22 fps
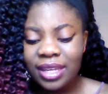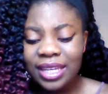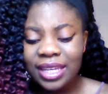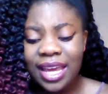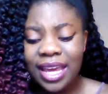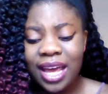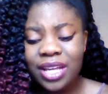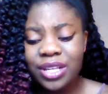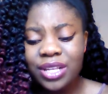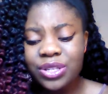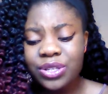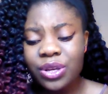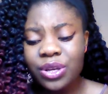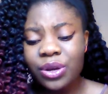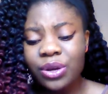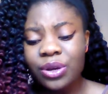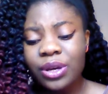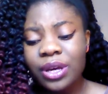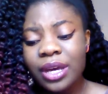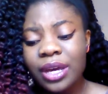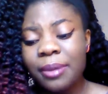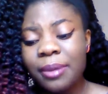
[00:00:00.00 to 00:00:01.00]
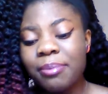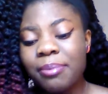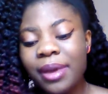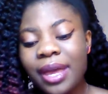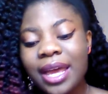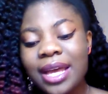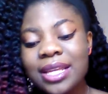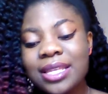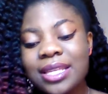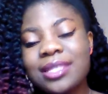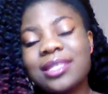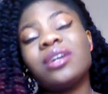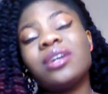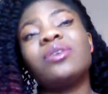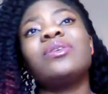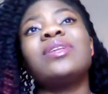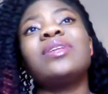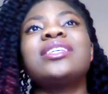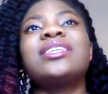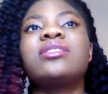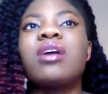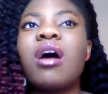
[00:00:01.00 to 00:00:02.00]
yeah, so being
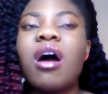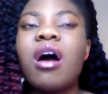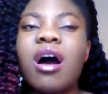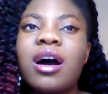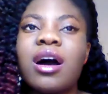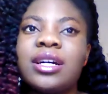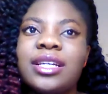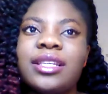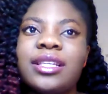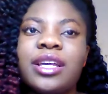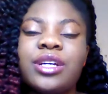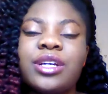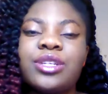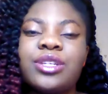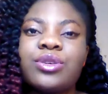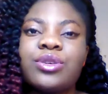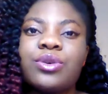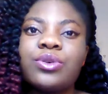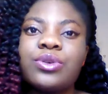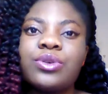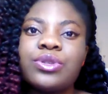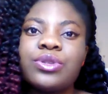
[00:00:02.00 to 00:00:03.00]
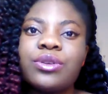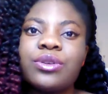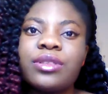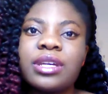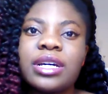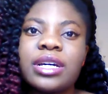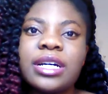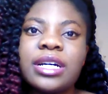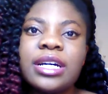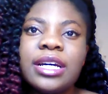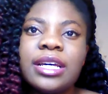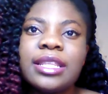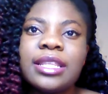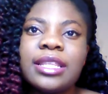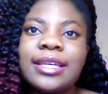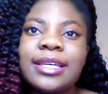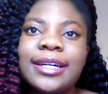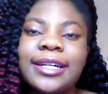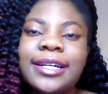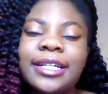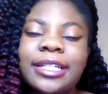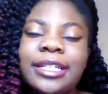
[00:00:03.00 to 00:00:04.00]
single is hard, and there's also
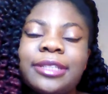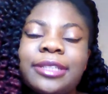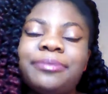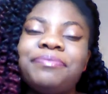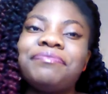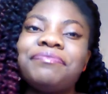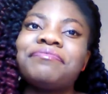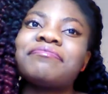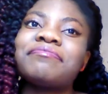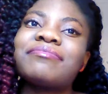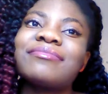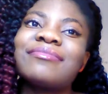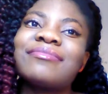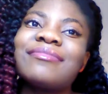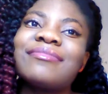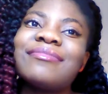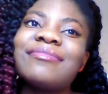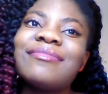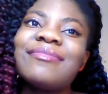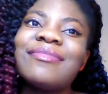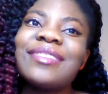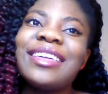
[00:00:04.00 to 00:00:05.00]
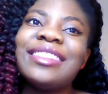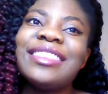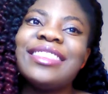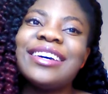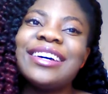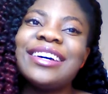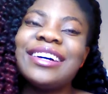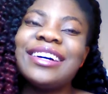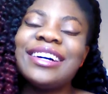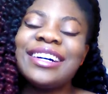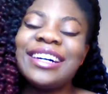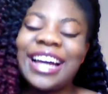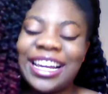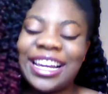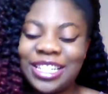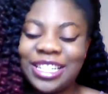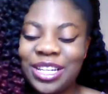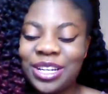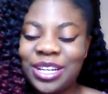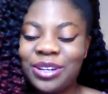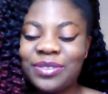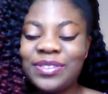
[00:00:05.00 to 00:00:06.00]
the
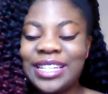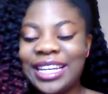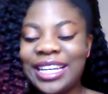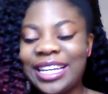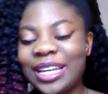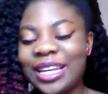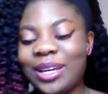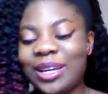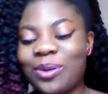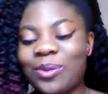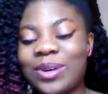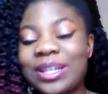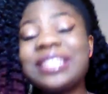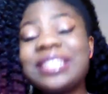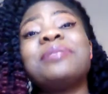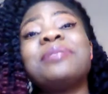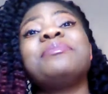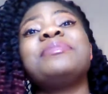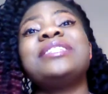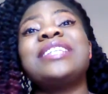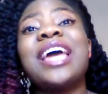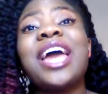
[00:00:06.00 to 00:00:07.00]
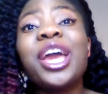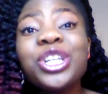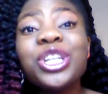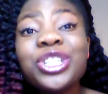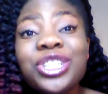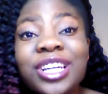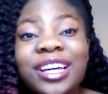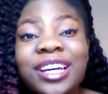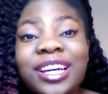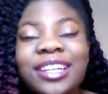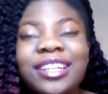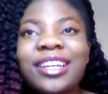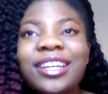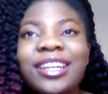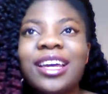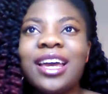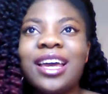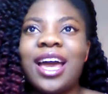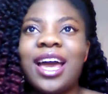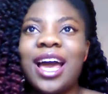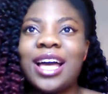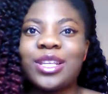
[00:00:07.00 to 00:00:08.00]
idea of dealing with temptation.
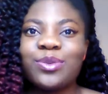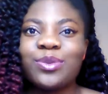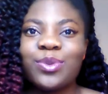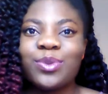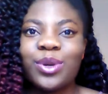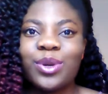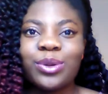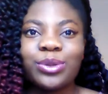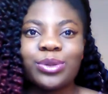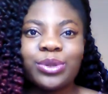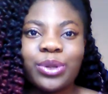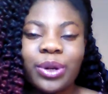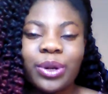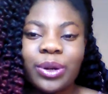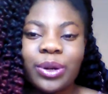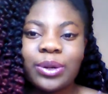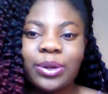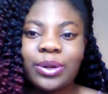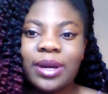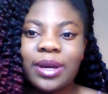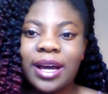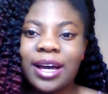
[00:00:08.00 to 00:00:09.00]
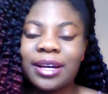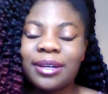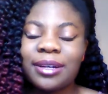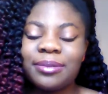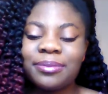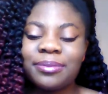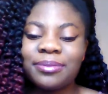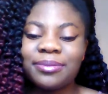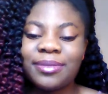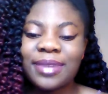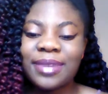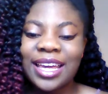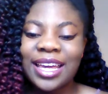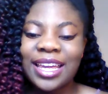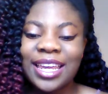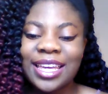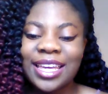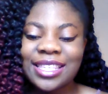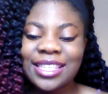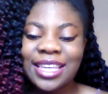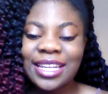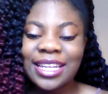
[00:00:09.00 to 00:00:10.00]
As we all know,
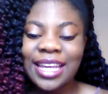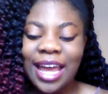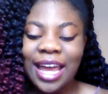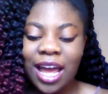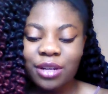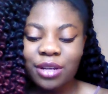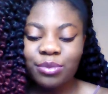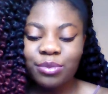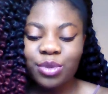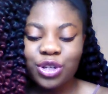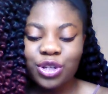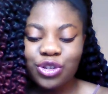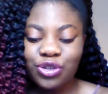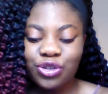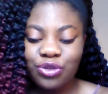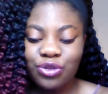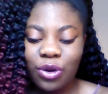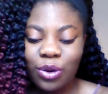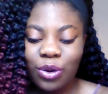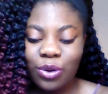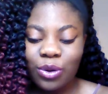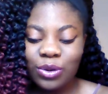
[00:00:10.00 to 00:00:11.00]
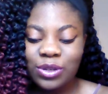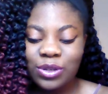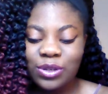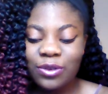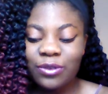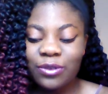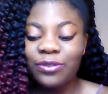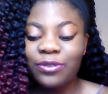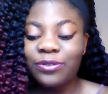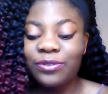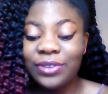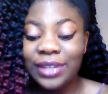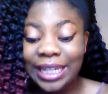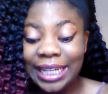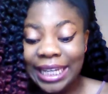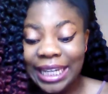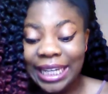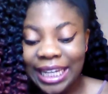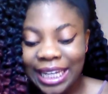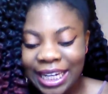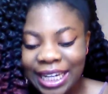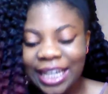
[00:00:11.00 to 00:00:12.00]
it can be a struggle to
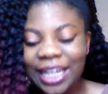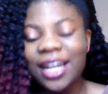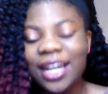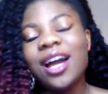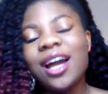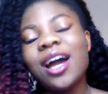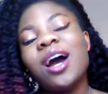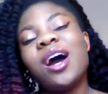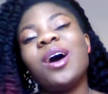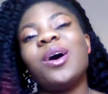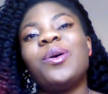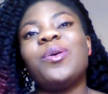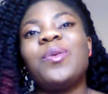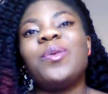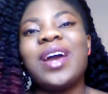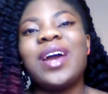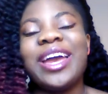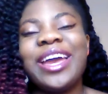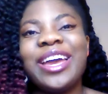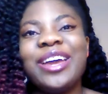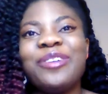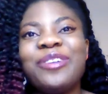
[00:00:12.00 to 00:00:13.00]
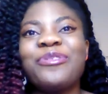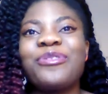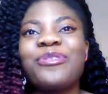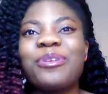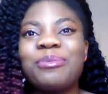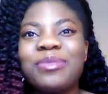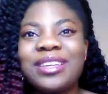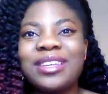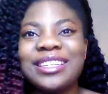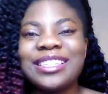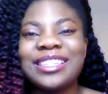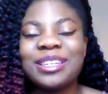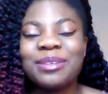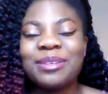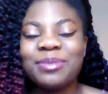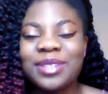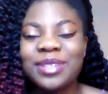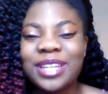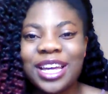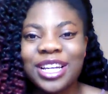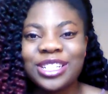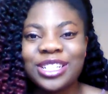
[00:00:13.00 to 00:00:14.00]
flee away from this
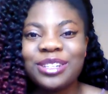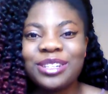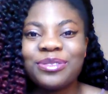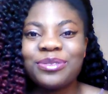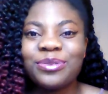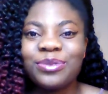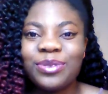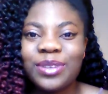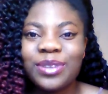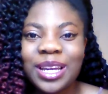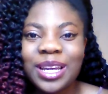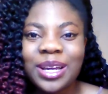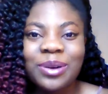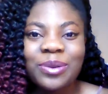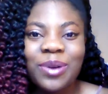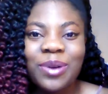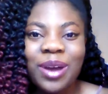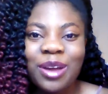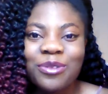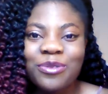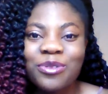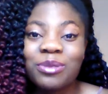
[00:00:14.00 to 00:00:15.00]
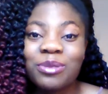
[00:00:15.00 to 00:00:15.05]
temptation, flee away